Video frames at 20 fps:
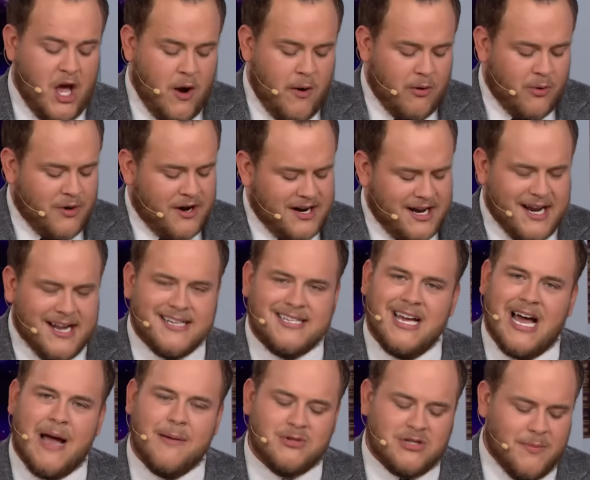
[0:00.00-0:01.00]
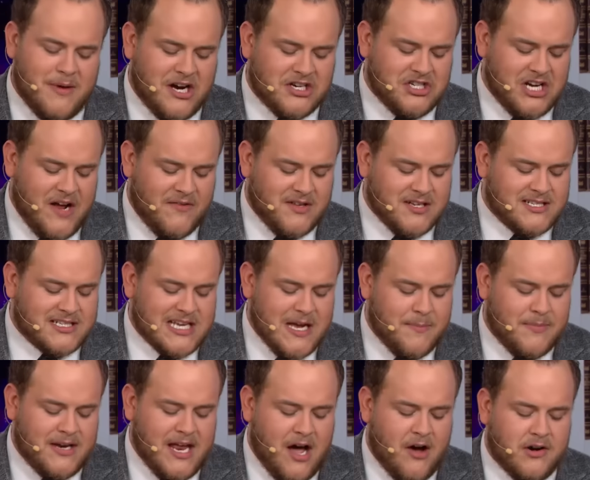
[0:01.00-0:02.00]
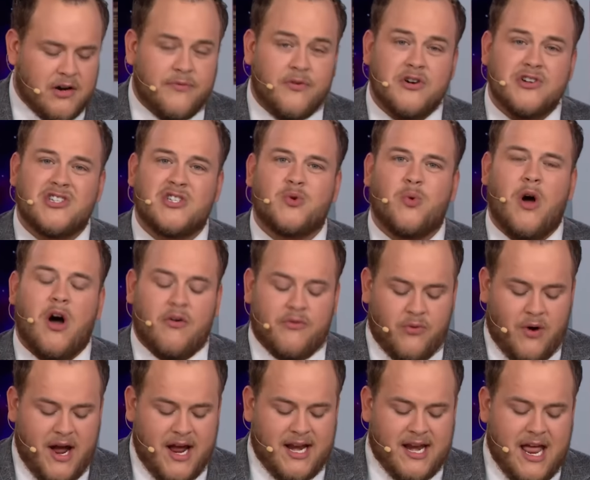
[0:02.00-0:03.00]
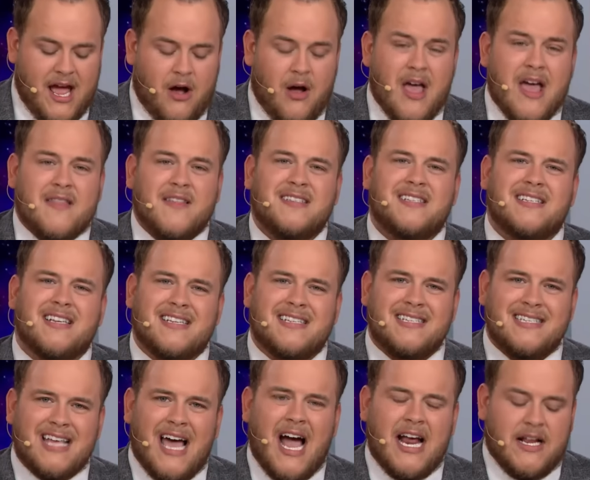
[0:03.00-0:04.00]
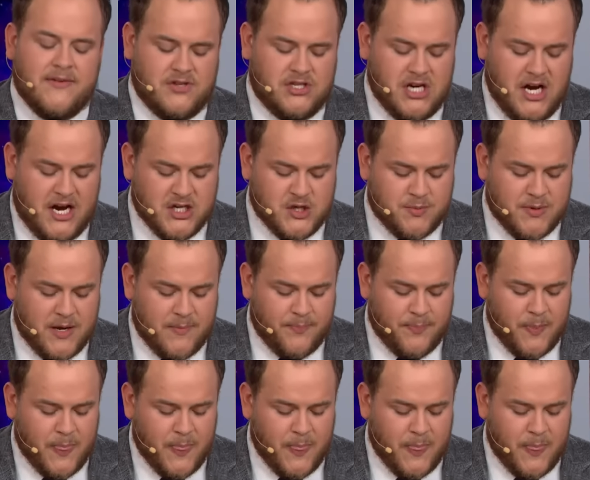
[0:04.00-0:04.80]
We're running out of time, so I'm actually going to have to skip down to verse twelve right now. This is a sign of judgment.